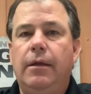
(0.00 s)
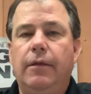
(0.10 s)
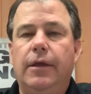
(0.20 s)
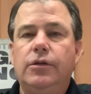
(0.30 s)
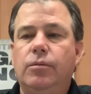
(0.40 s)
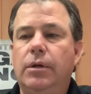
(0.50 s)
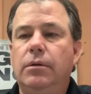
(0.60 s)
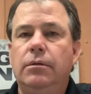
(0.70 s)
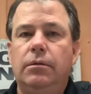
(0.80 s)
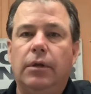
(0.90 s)
This
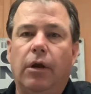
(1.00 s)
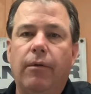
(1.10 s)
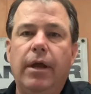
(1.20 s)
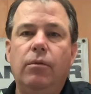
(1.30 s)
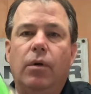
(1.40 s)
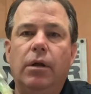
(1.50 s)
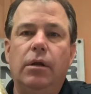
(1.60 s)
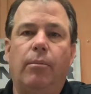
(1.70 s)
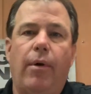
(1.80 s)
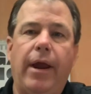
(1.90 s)
one, the green one,
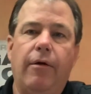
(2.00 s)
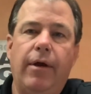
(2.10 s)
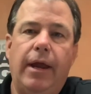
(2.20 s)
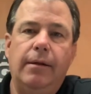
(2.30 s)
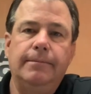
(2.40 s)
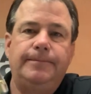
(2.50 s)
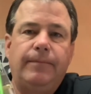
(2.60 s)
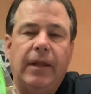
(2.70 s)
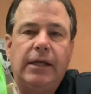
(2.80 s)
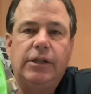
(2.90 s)
the bright green,
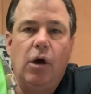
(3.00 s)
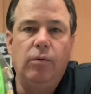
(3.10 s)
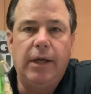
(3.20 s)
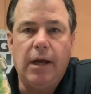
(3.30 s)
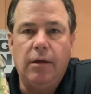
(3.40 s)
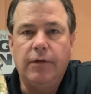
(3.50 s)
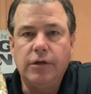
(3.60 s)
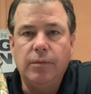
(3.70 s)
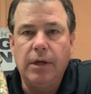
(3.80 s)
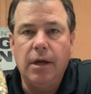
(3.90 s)
that's the only color
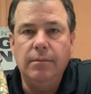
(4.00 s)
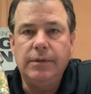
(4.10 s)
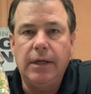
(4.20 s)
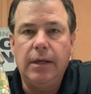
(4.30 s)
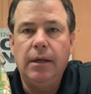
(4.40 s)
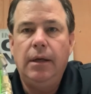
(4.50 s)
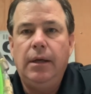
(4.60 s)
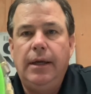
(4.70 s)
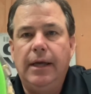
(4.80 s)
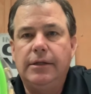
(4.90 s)
this one comes in,
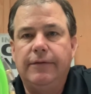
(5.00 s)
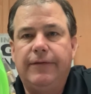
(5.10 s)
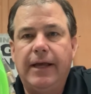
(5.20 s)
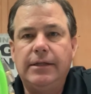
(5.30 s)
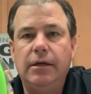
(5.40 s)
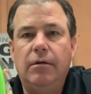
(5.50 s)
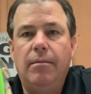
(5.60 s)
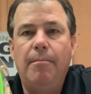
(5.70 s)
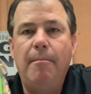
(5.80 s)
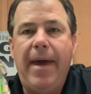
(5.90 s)
is the
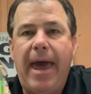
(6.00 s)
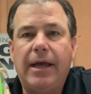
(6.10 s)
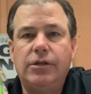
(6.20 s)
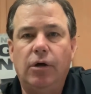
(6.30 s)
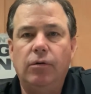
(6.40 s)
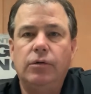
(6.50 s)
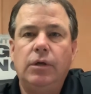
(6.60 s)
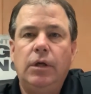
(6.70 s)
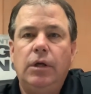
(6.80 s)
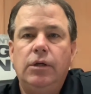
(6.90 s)
Flexeel Max hose.
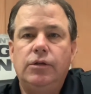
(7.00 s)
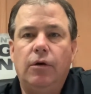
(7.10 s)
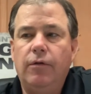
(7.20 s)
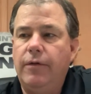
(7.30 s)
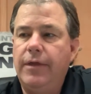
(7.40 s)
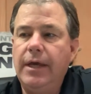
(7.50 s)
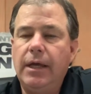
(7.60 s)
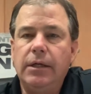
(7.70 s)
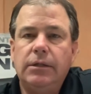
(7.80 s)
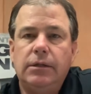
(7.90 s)
So
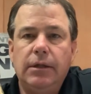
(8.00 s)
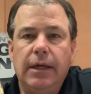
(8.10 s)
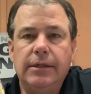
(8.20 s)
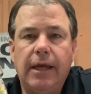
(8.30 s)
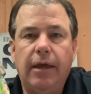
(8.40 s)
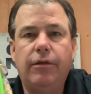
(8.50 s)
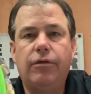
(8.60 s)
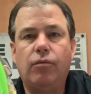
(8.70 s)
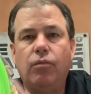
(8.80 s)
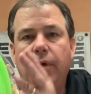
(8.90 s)
this is a
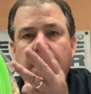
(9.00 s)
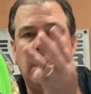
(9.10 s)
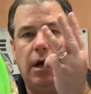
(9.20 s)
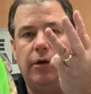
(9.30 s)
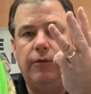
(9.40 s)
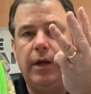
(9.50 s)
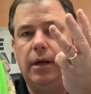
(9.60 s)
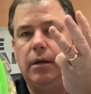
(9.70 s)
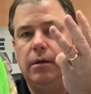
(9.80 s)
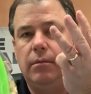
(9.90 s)
300
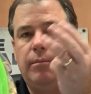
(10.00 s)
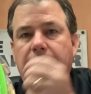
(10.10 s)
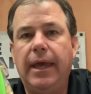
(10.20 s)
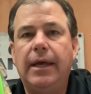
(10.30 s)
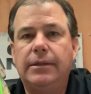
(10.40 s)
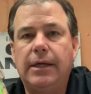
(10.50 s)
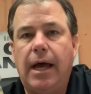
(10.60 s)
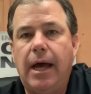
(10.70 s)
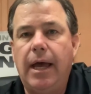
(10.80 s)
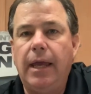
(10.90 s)

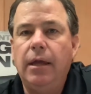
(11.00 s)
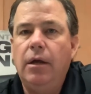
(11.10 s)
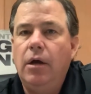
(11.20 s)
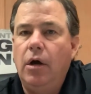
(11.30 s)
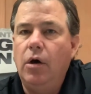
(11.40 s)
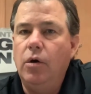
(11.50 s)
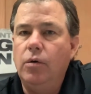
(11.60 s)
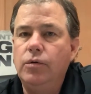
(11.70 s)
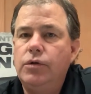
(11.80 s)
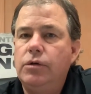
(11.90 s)
PSI
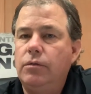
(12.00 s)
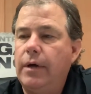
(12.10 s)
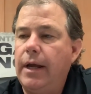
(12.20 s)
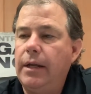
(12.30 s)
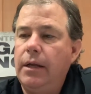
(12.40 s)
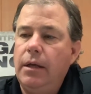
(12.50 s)
hose, right?